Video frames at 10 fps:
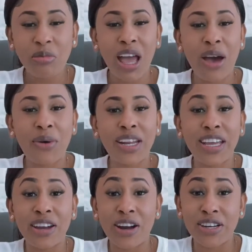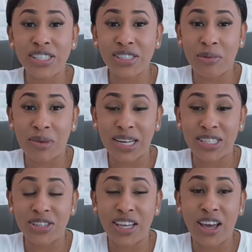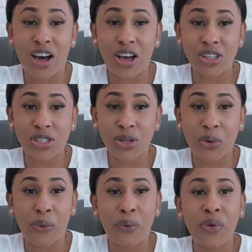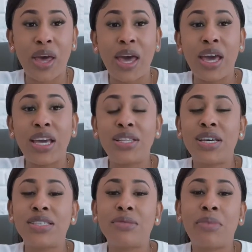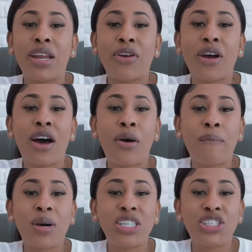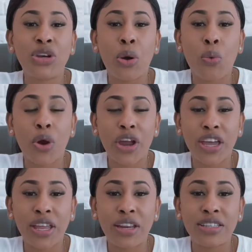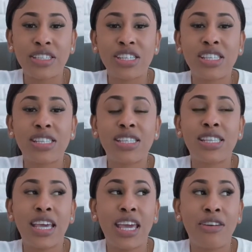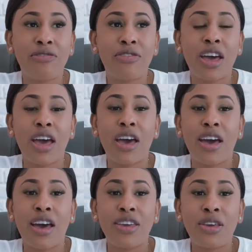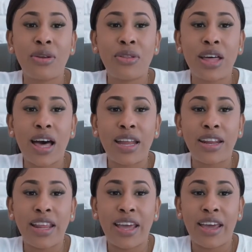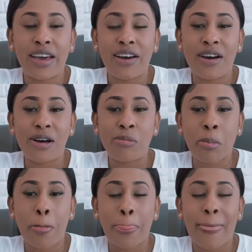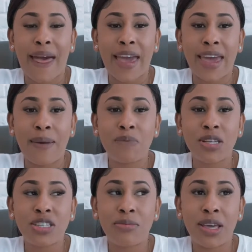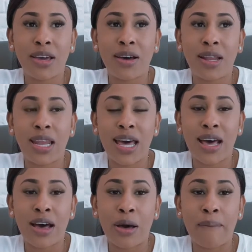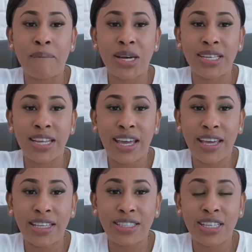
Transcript: I want to encourage somebody today also. It doesn't matter how much you're working, just say it. You know, the other day um, I came to Jamaica um, Monday.